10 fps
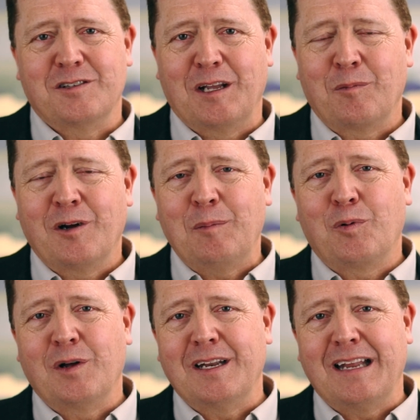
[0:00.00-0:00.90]
Demarais
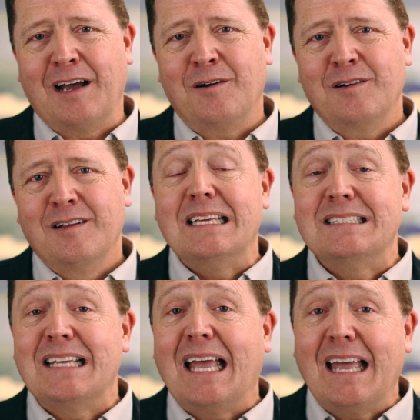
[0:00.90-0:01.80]
pointed out
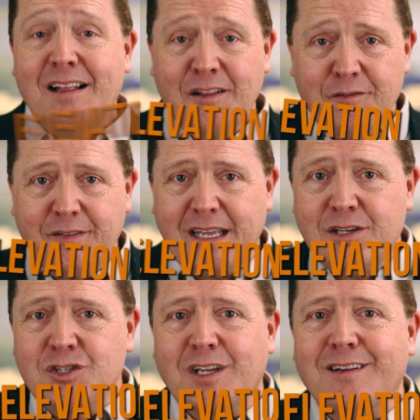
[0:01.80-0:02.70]
is
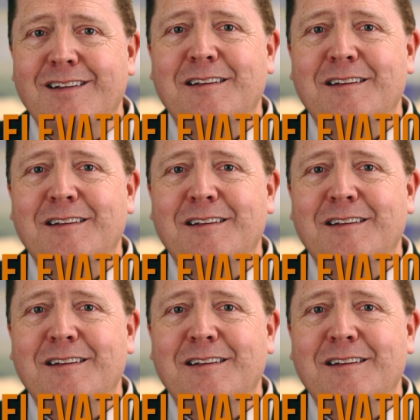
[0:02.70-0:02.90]
elevation.